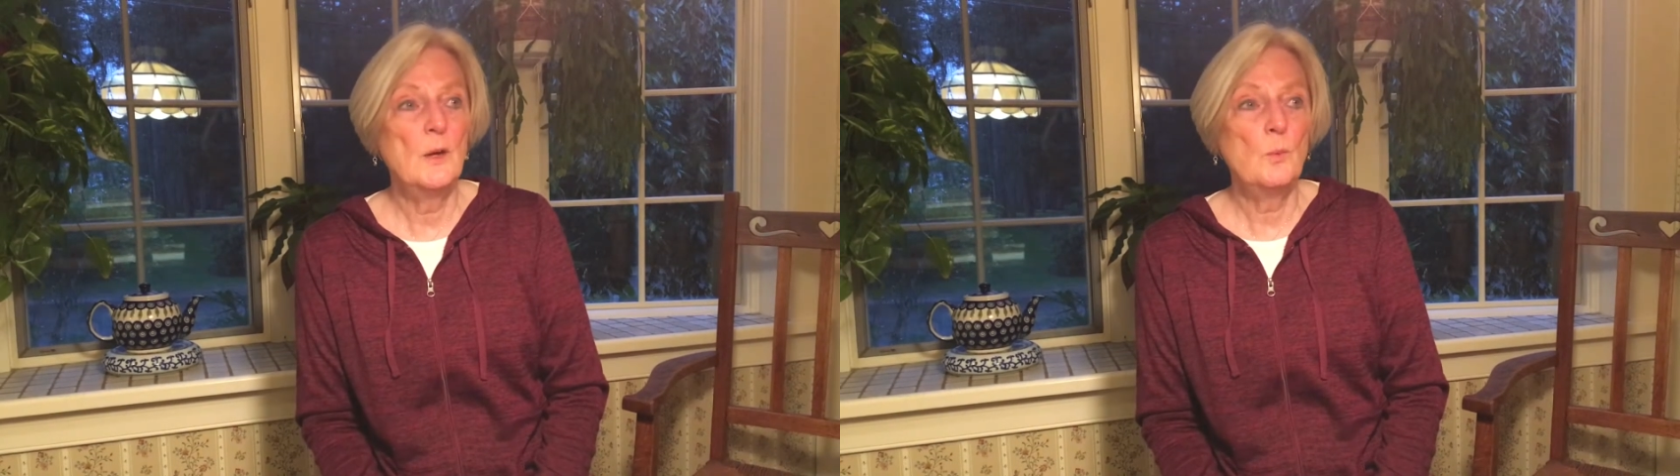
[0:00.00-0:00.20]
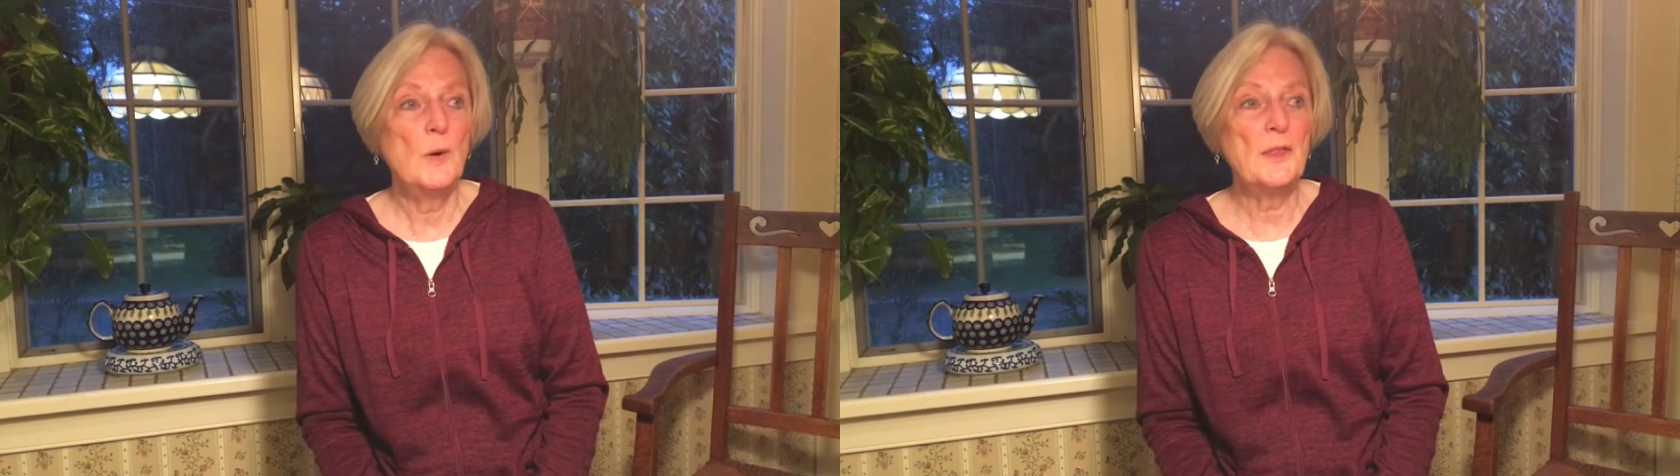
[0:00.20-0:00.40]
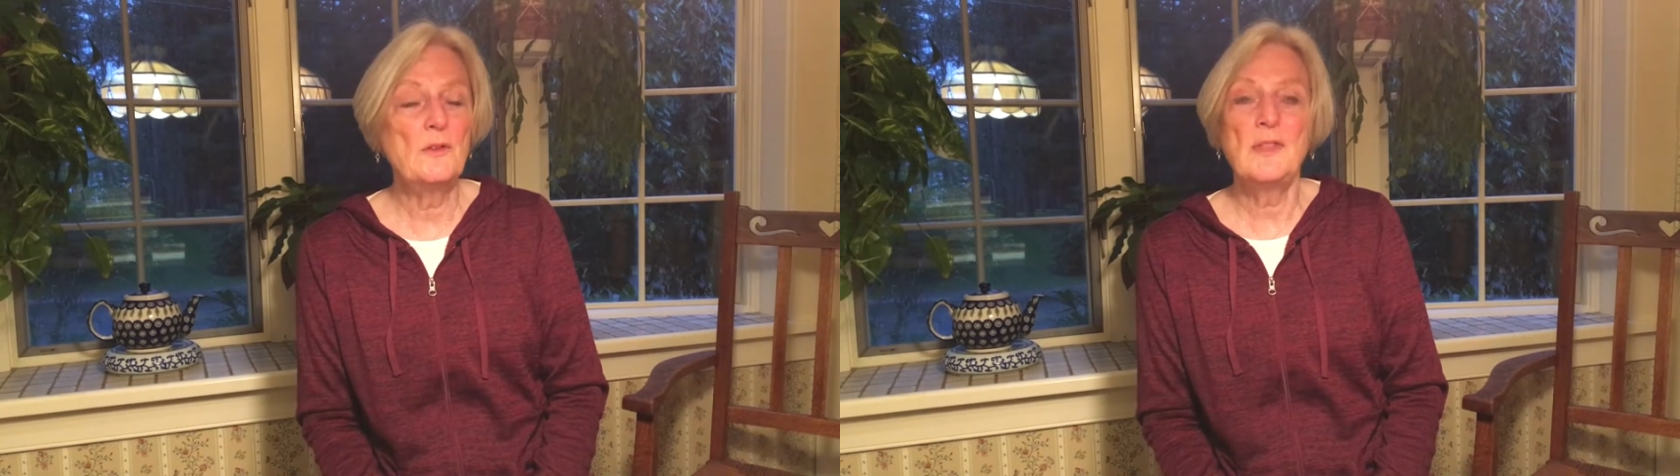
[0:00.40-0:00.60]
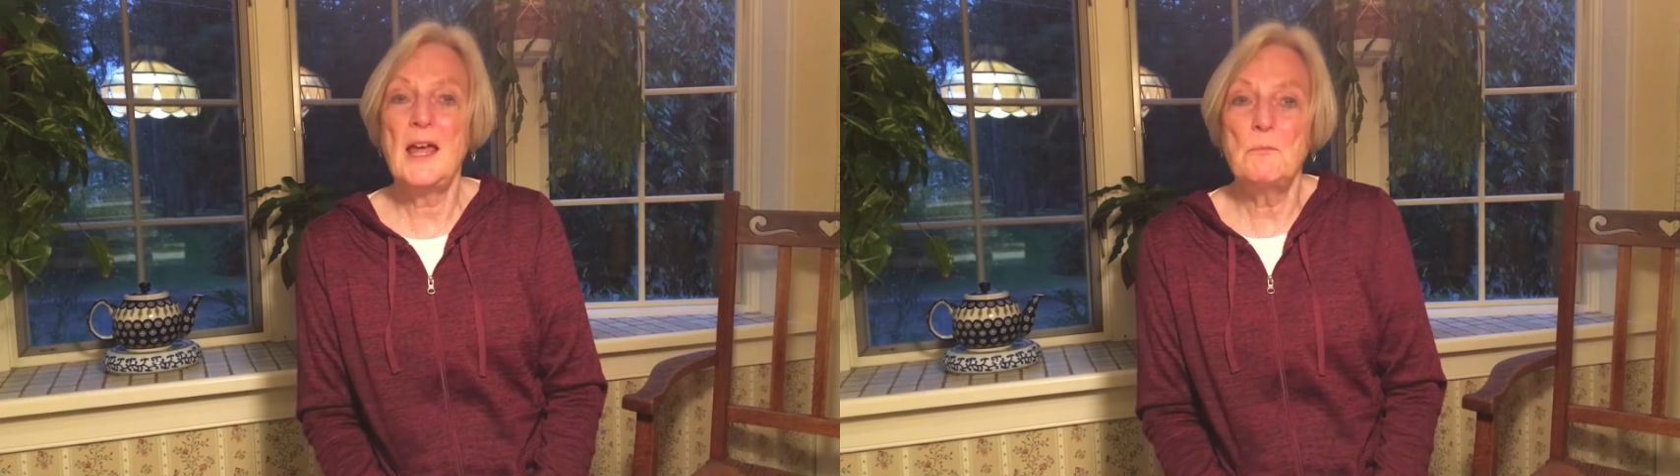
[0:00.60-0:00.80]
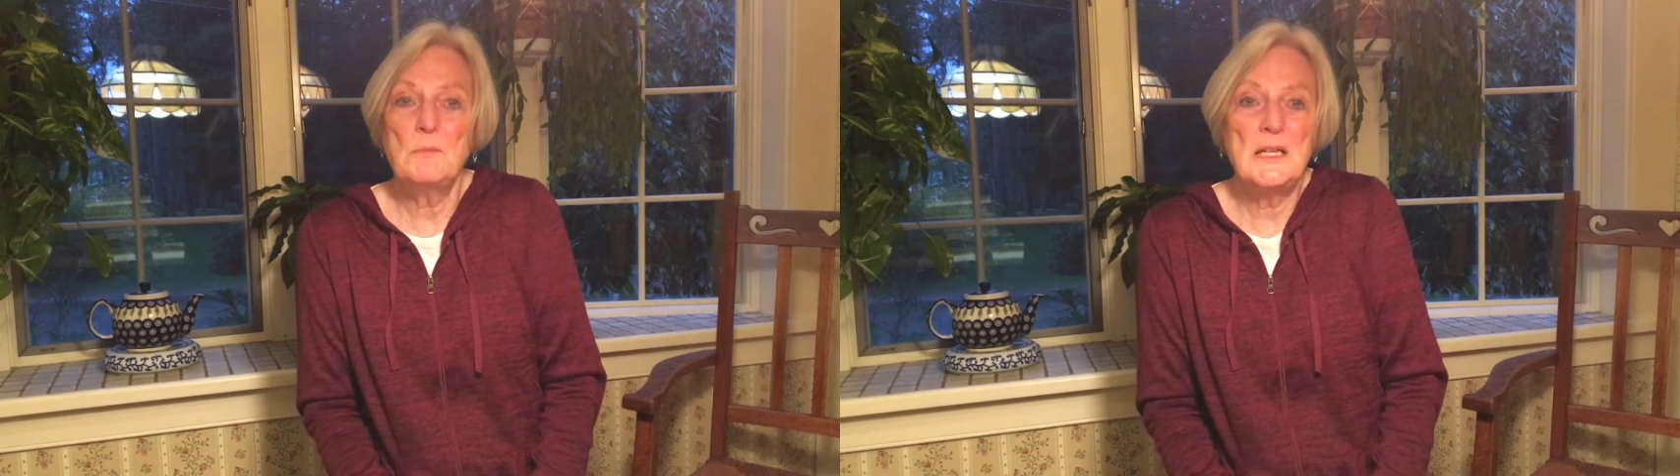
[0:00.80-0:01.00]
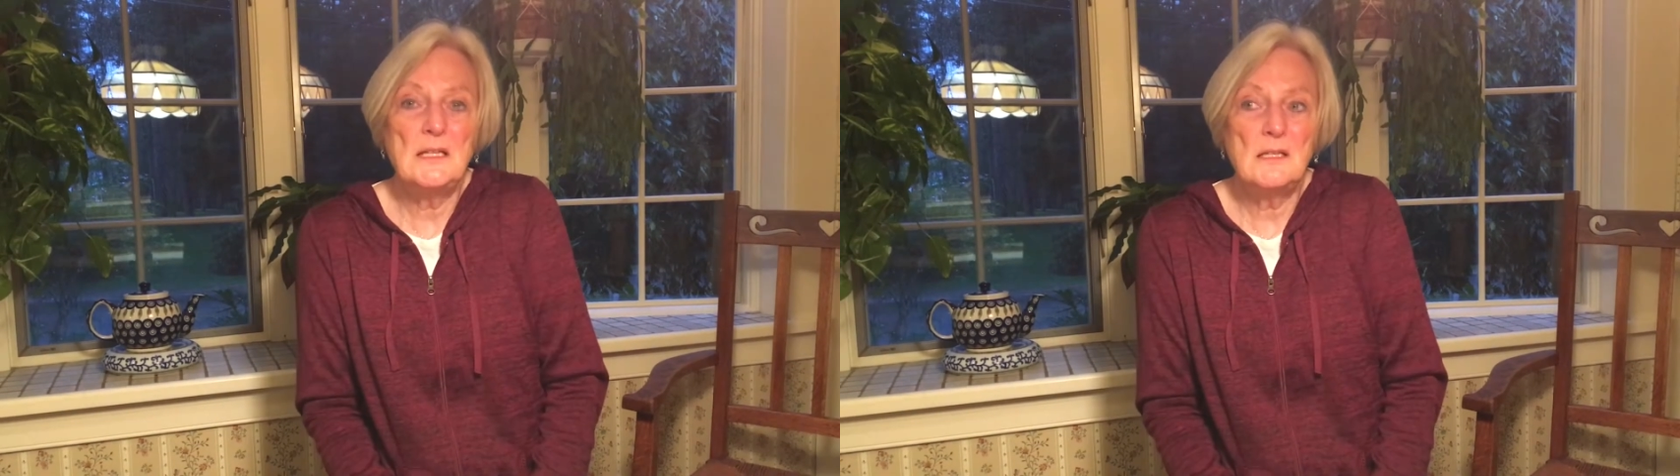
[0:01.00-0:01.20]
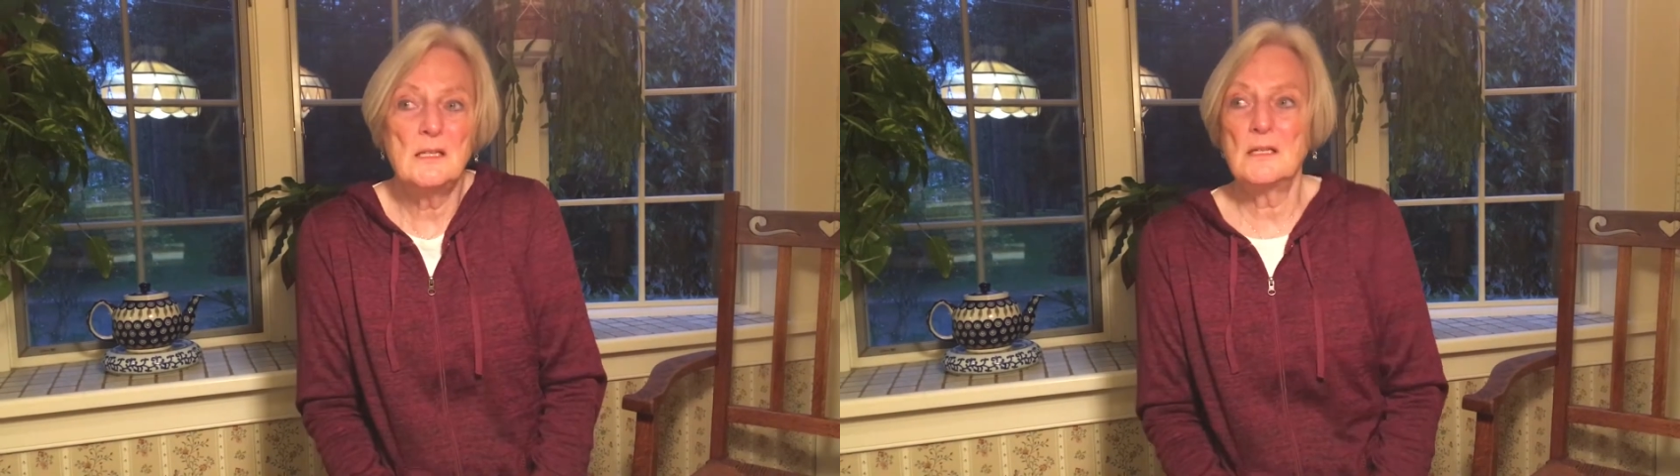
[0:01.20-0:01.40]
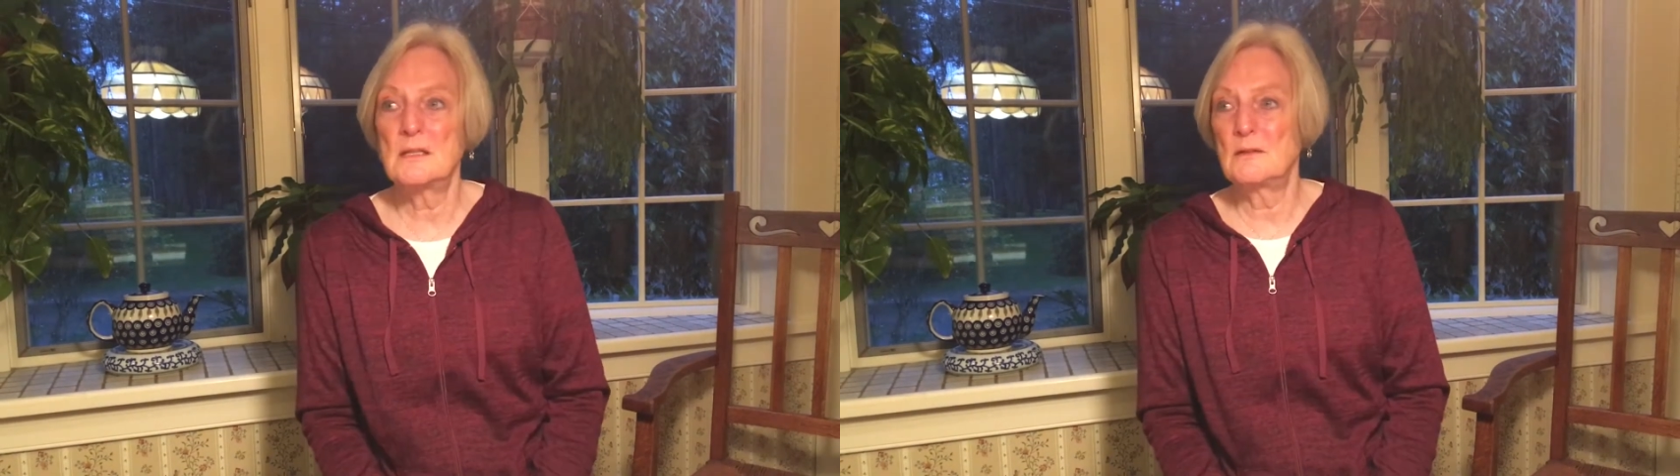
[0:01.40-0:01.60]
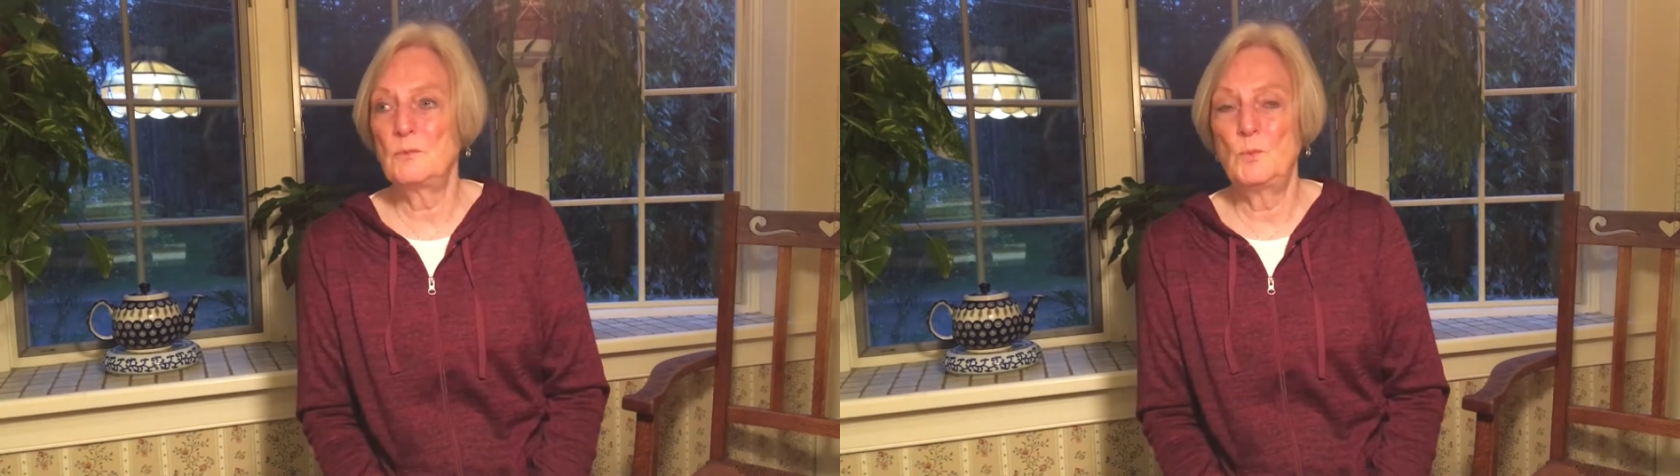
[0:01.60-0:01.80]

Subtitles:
Whether that means